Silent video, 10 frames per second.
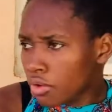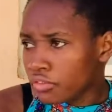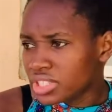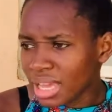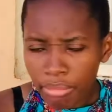
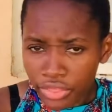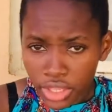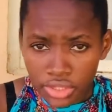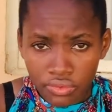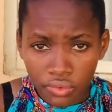For some
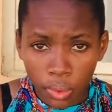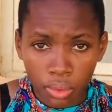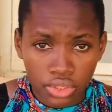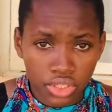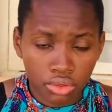things, of
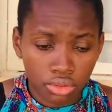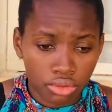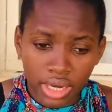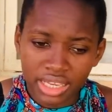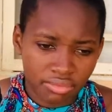course, you know,
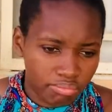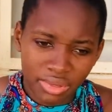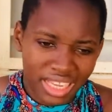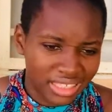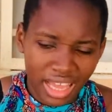you can
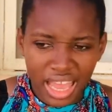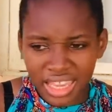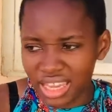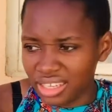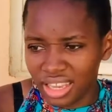be like, oh, I
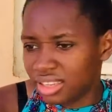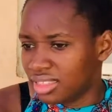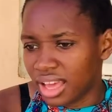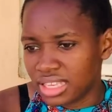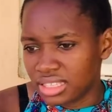can get
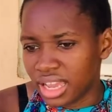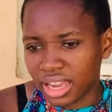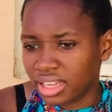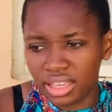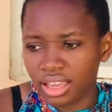
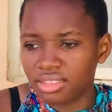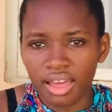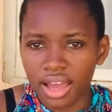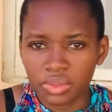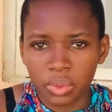
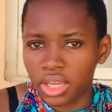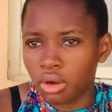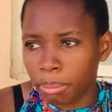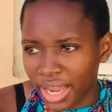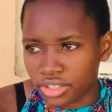that when I
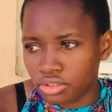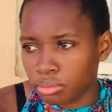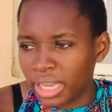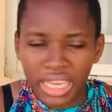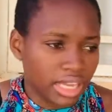go back to
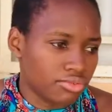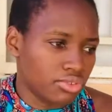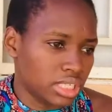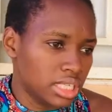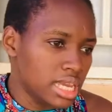my
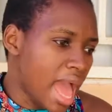country.